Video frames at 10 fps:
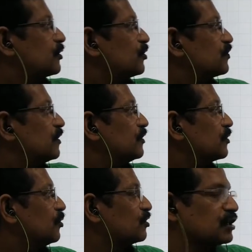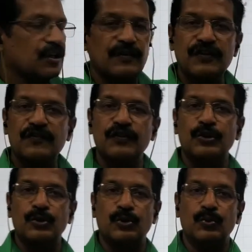cross closed interval
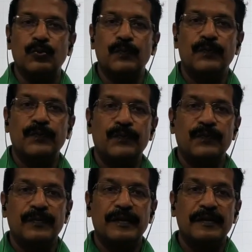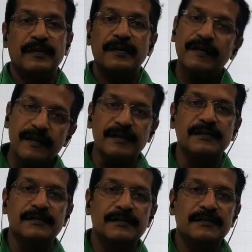0, 2. Here,